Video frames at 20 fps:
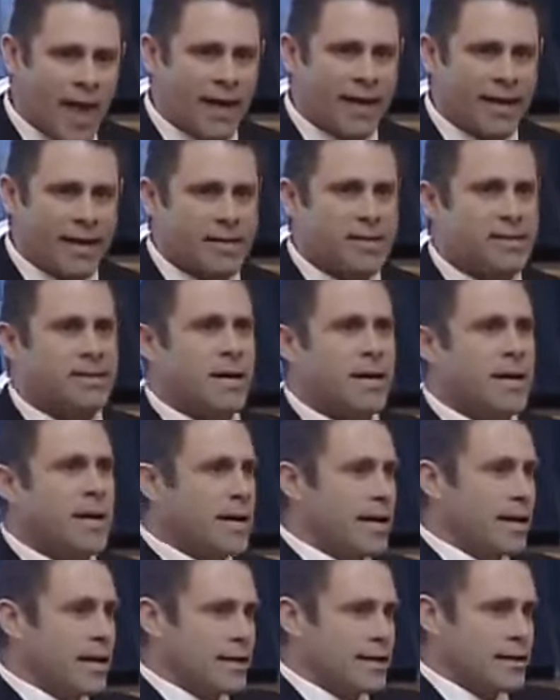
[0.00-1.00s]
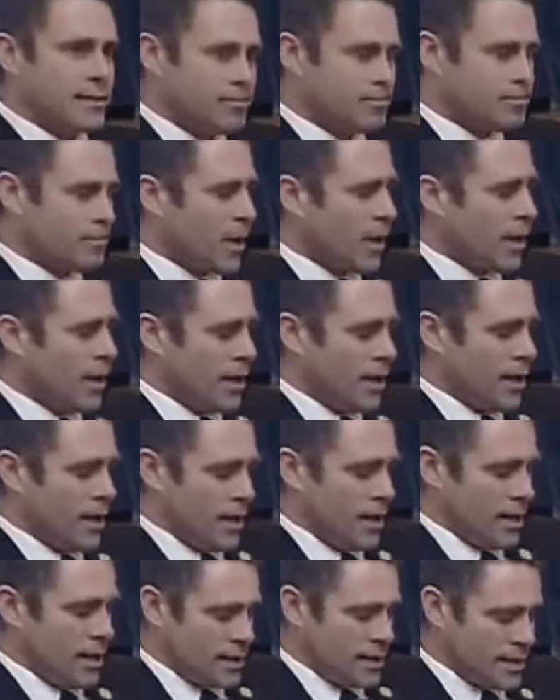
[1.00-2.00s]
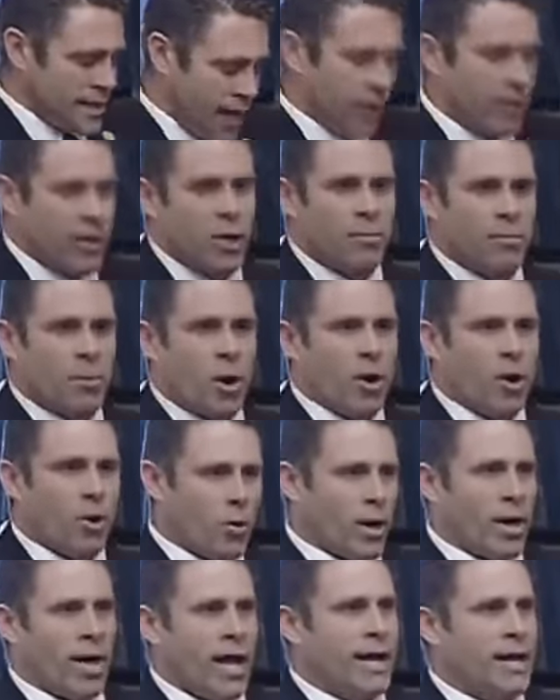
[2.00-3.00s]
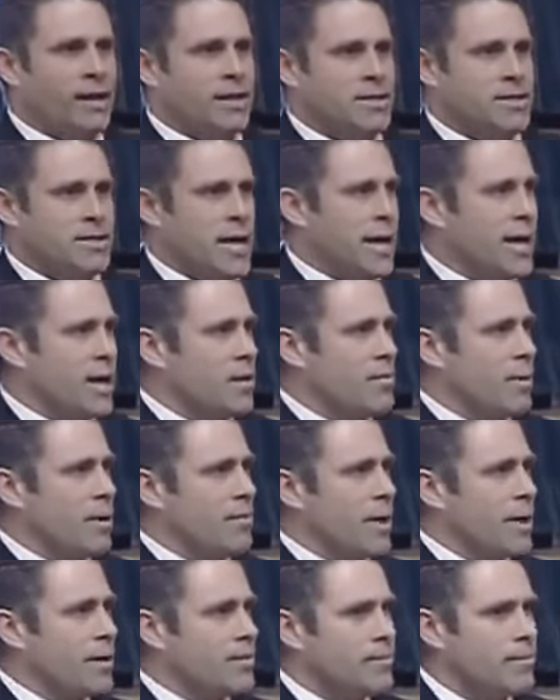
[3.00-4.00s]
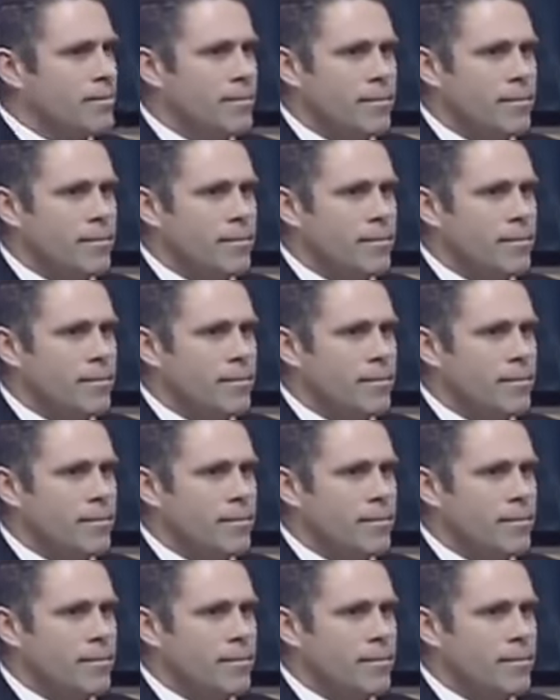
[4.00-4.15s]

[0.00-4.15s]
that is tearing apart or gutting the Second Amendment?